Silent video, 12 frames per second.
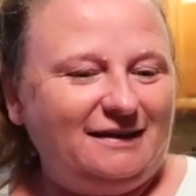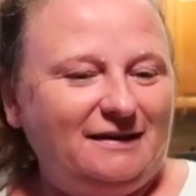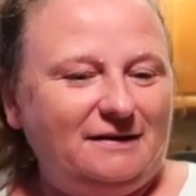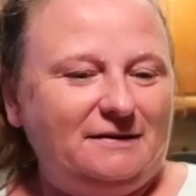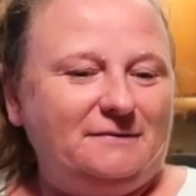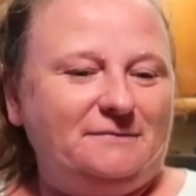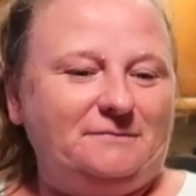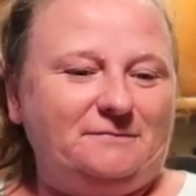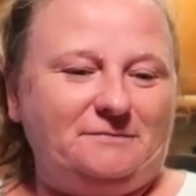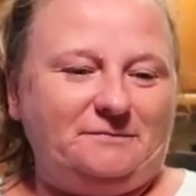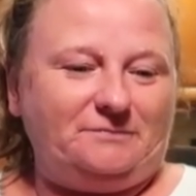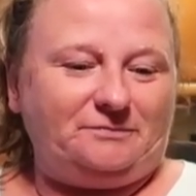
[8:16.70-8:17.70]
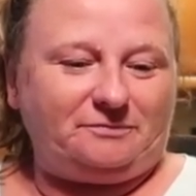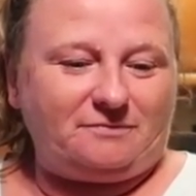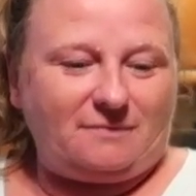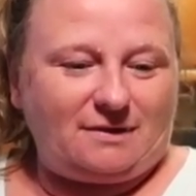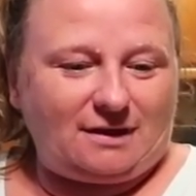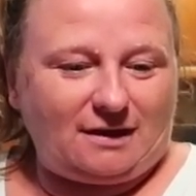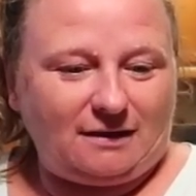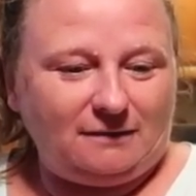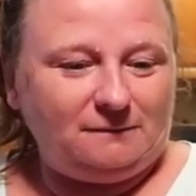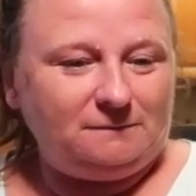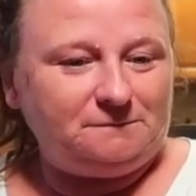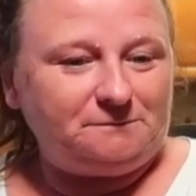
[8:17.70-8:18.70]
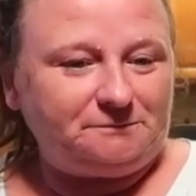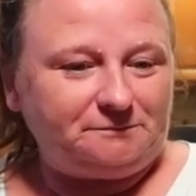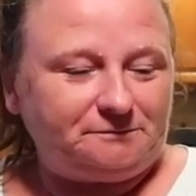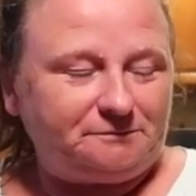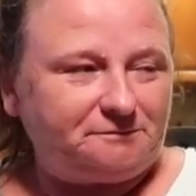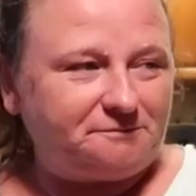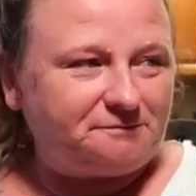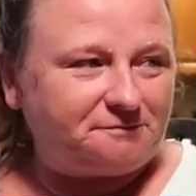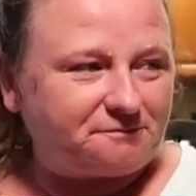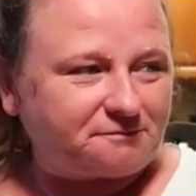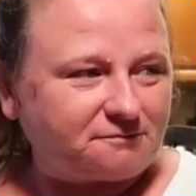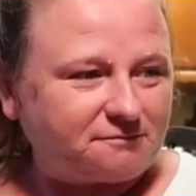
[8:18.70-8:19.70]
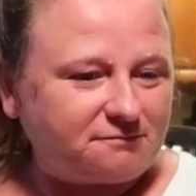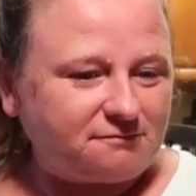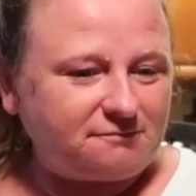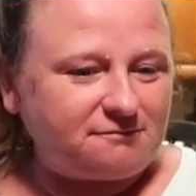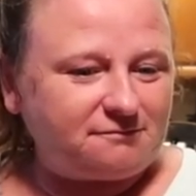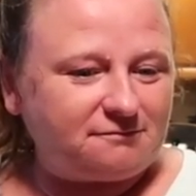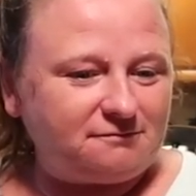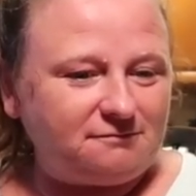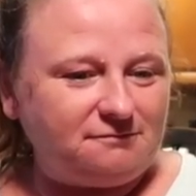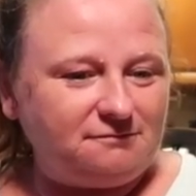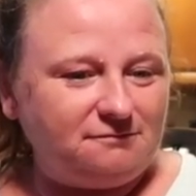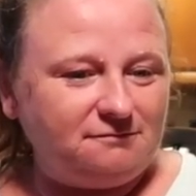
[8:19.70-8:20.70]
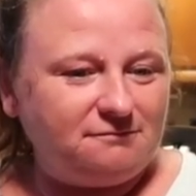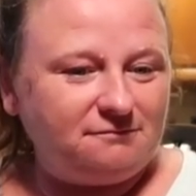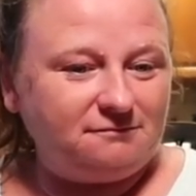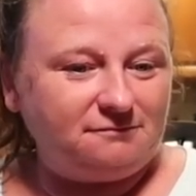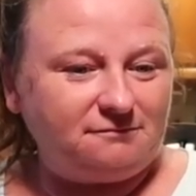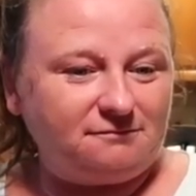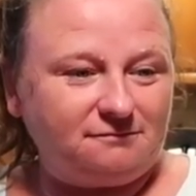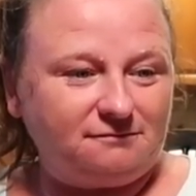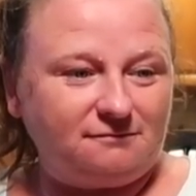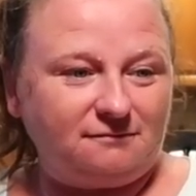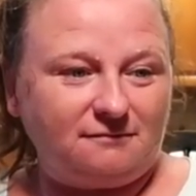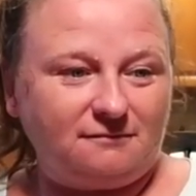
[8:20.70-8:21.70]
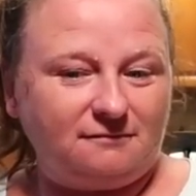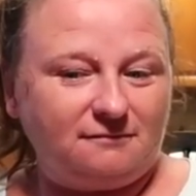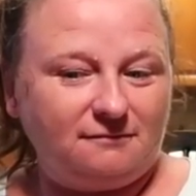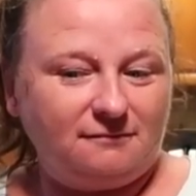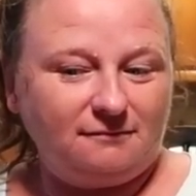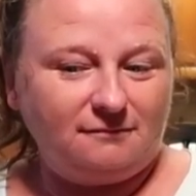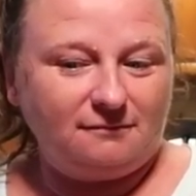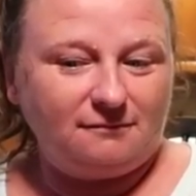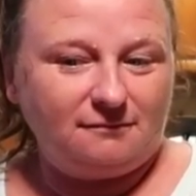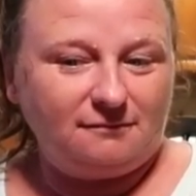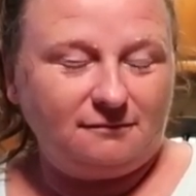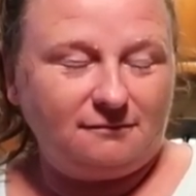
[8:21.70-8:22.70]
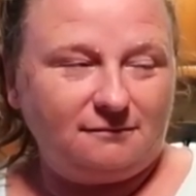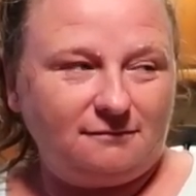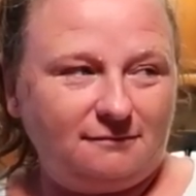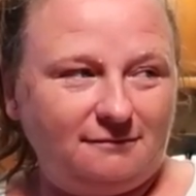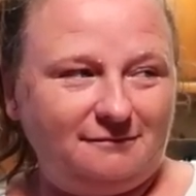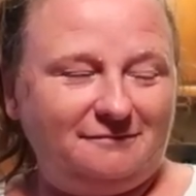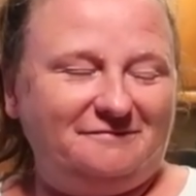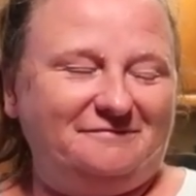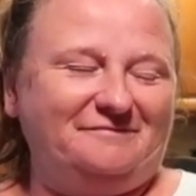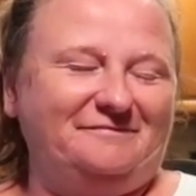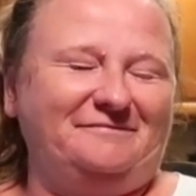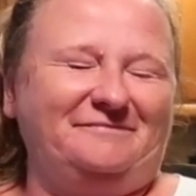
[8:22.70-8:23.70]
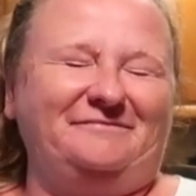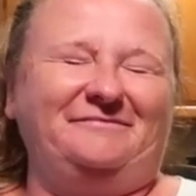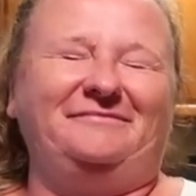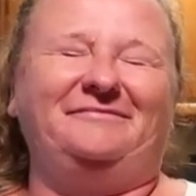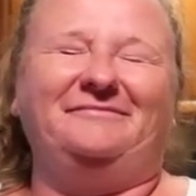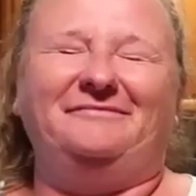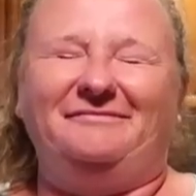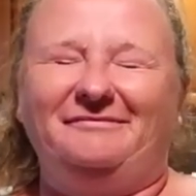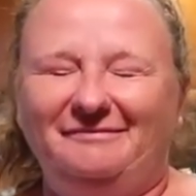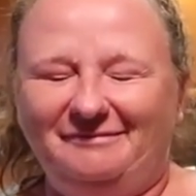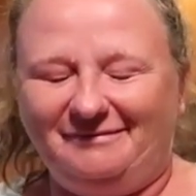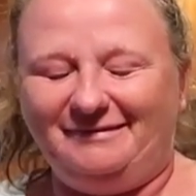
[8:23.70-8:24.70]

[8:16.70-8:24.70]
[no speech]